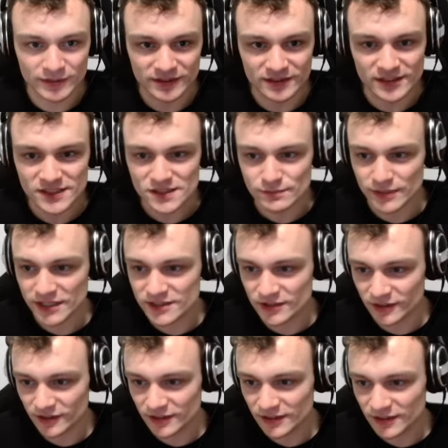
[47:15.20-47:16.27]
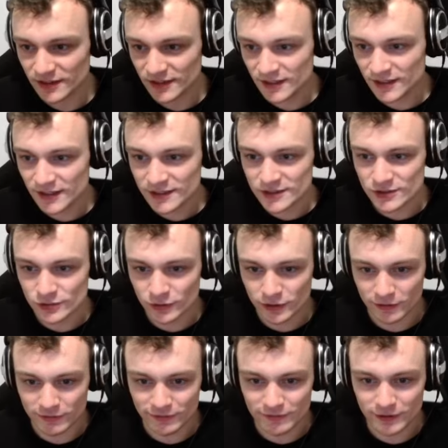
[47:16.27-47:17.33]
this pattern to
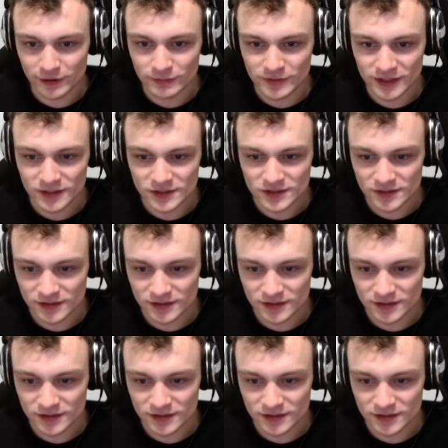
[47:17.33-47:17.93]
confirm that